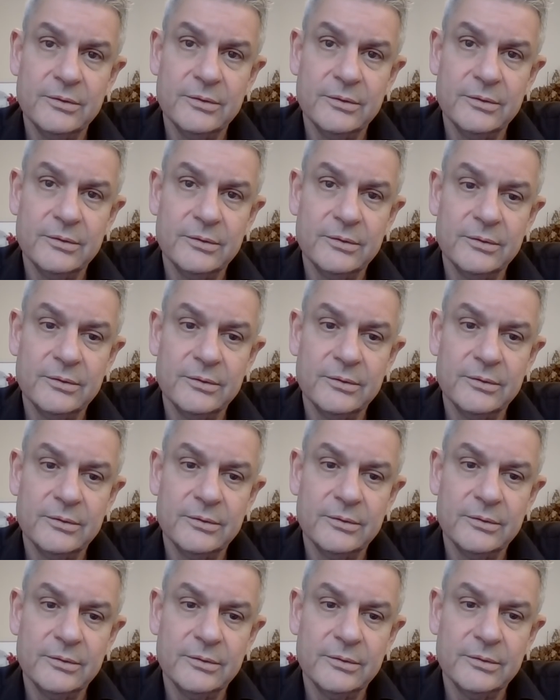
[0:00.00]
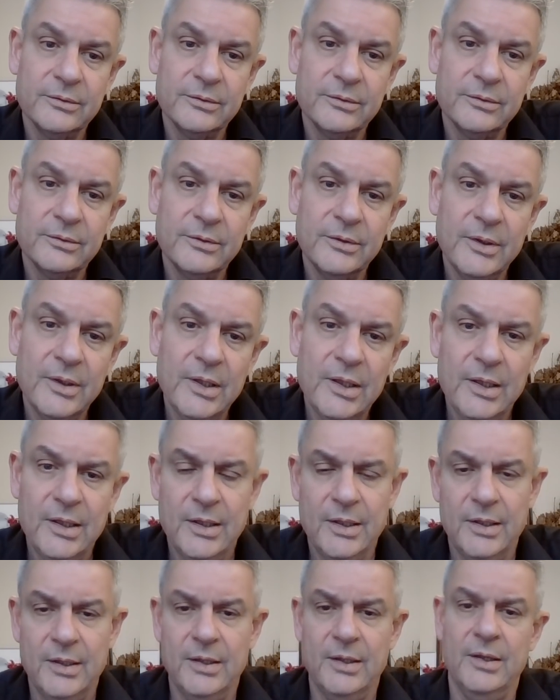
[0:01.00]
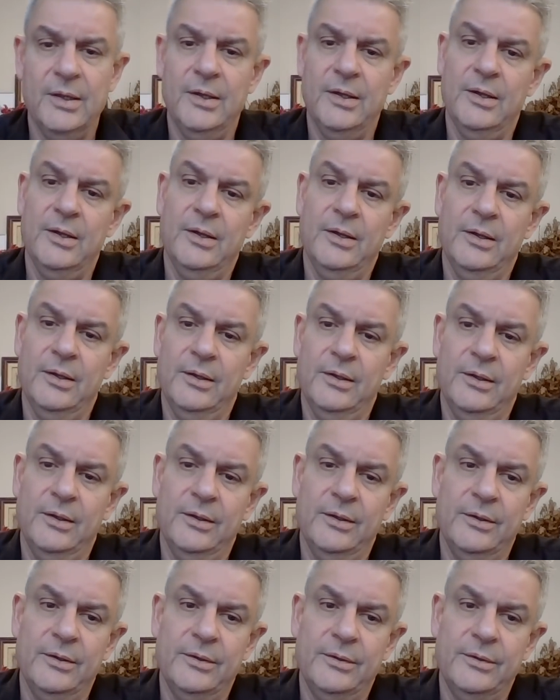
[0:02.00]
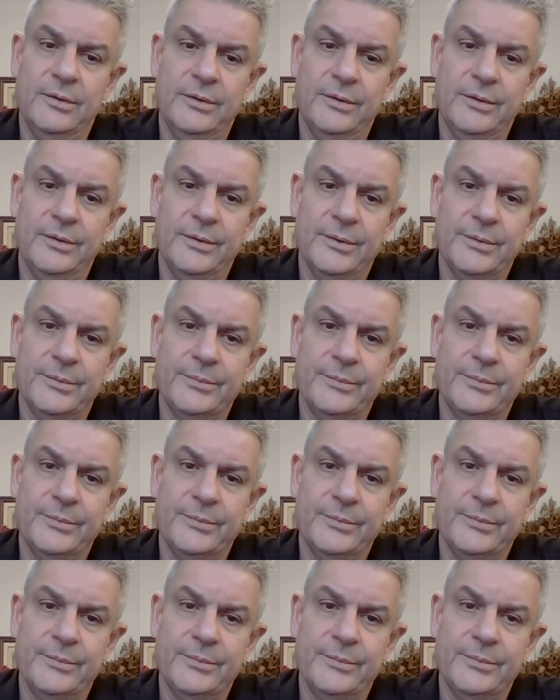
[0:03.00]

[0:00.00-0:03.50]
[no speech]